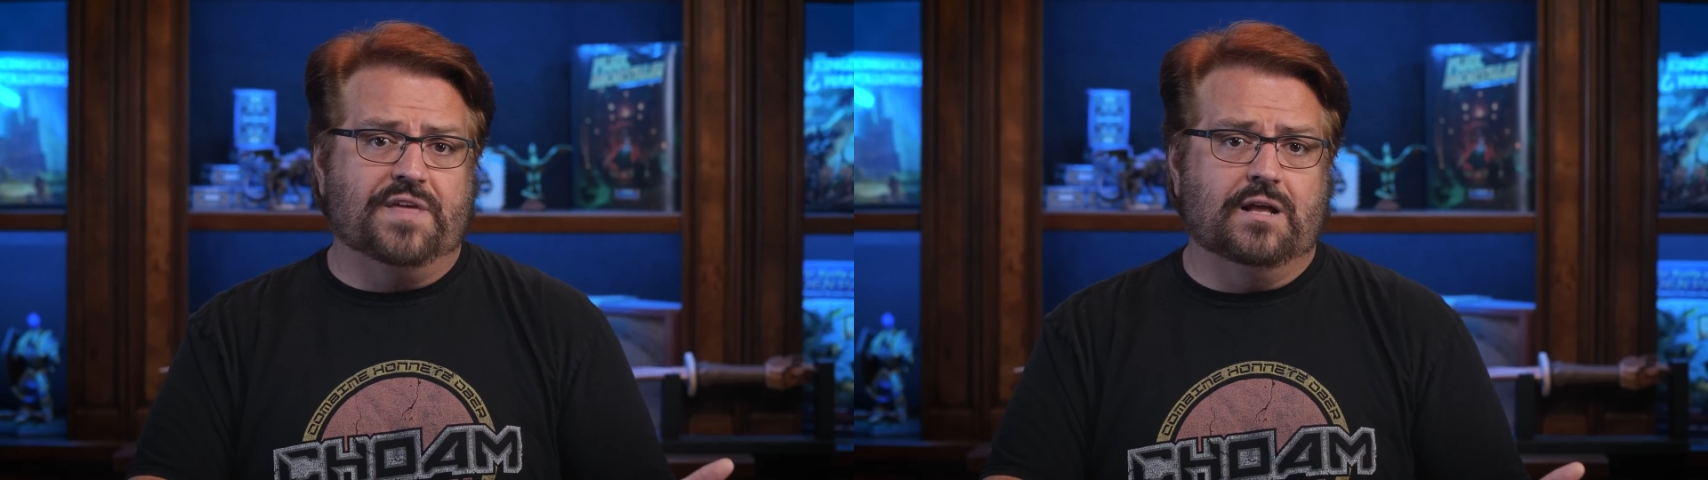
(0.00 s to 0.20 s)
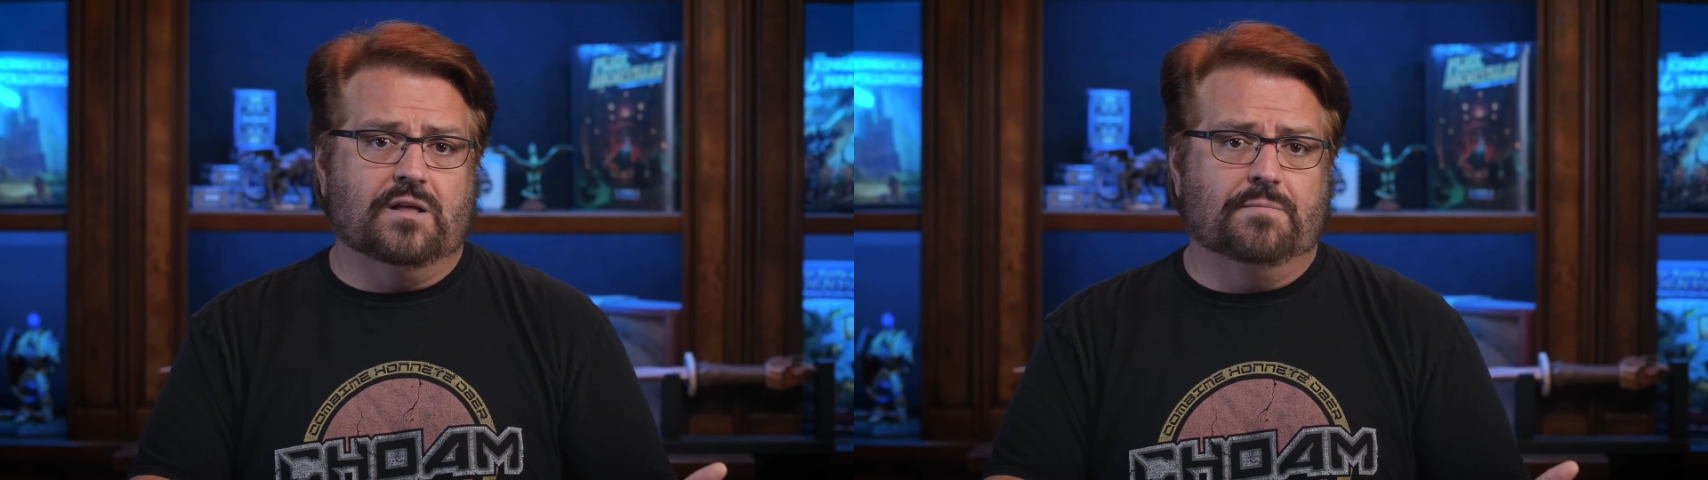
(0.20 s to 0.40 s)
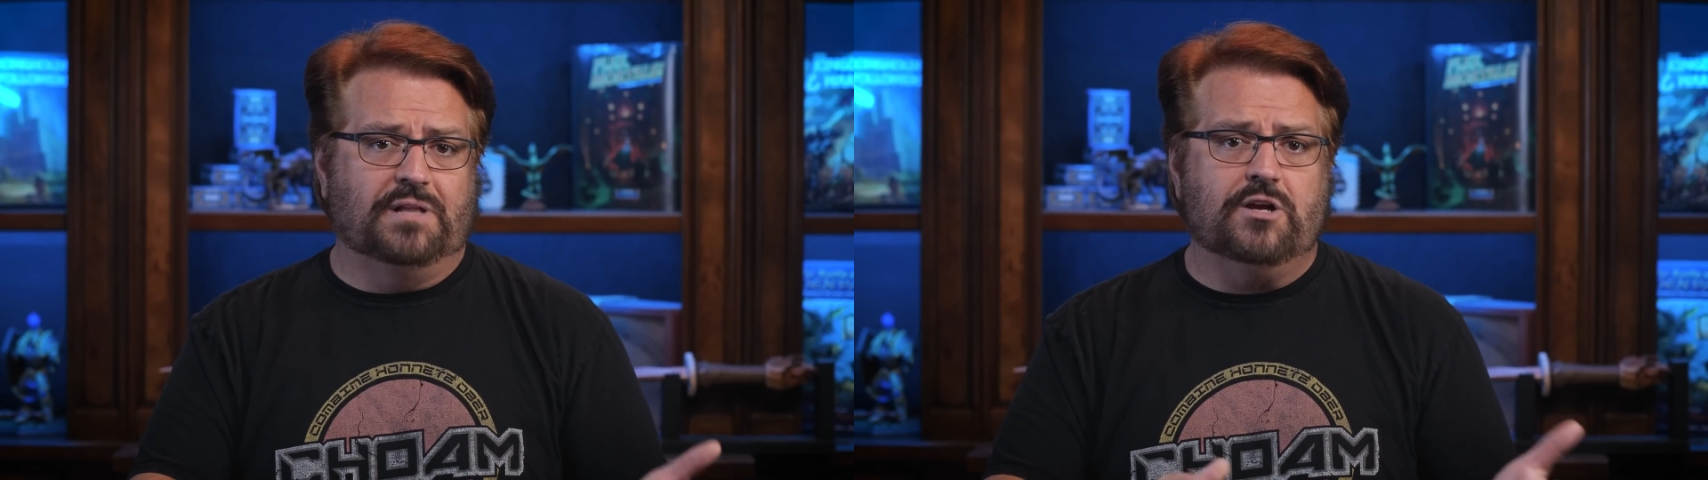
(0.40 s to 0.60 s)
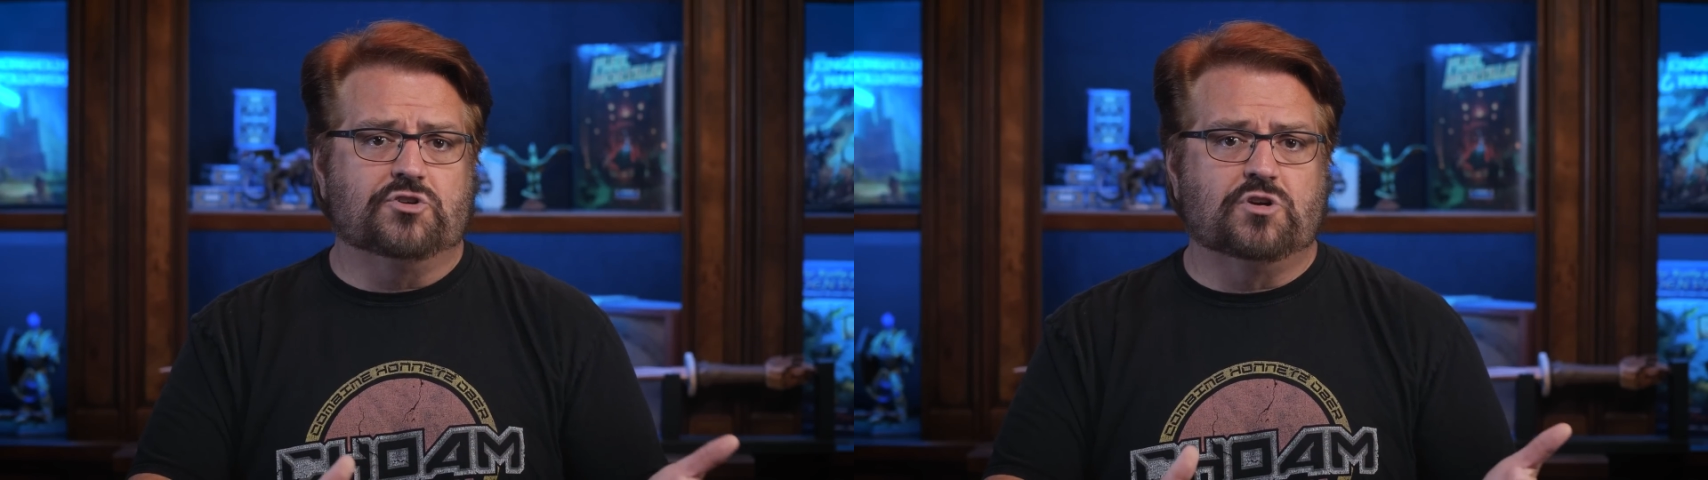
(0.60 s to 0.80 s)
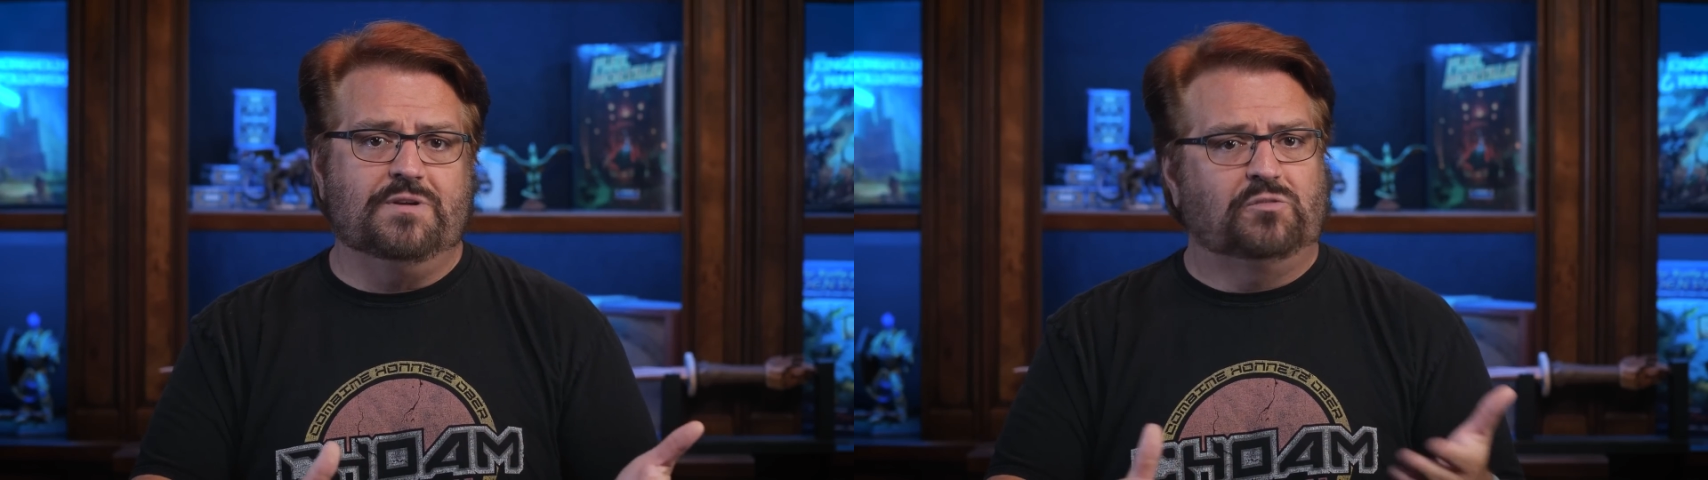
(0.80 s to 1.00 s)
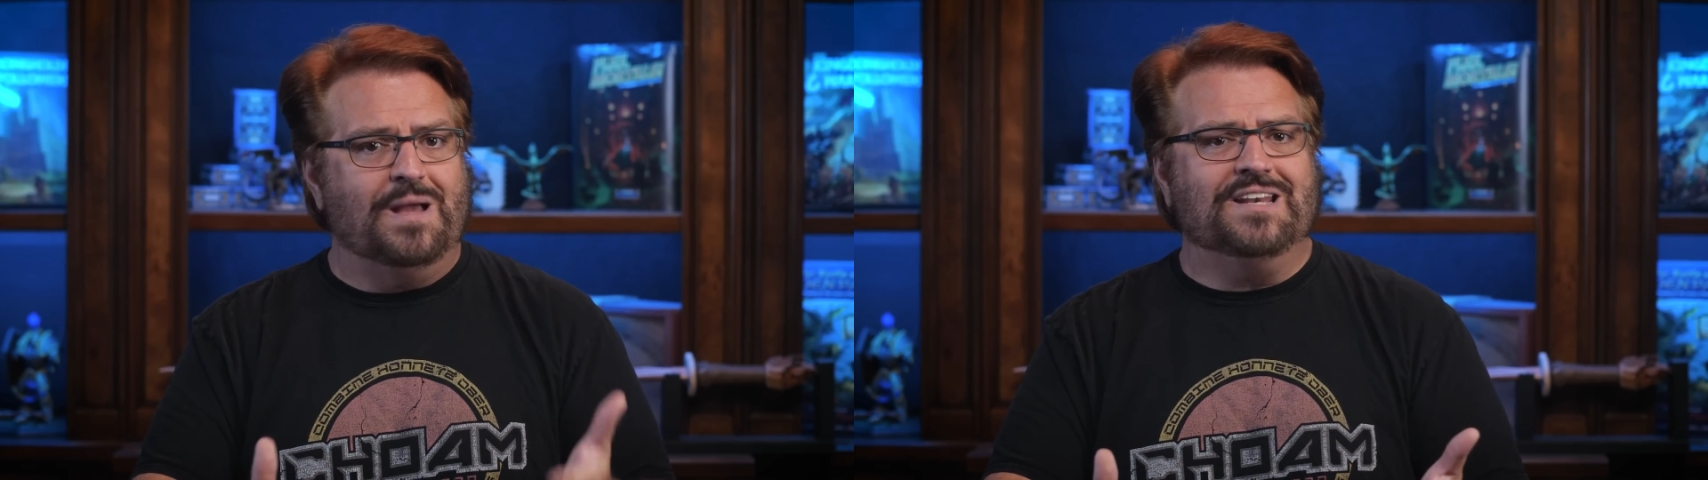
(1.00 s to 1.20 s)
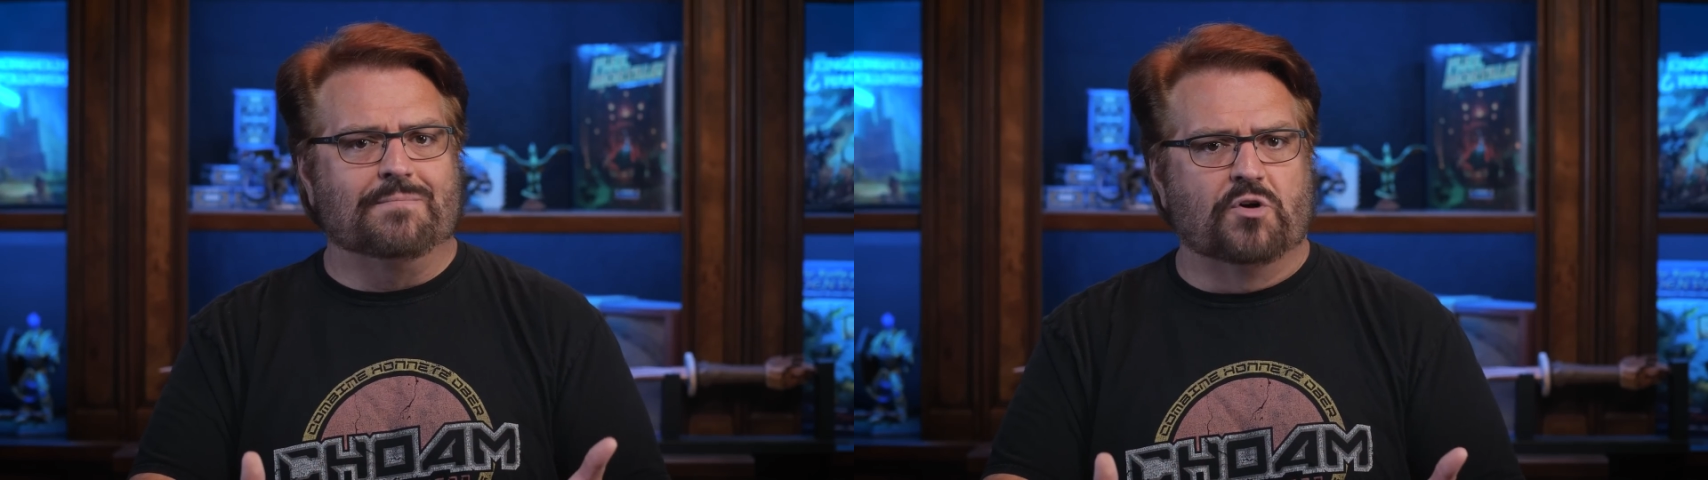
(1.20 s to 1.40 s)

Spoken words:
think the players should be spending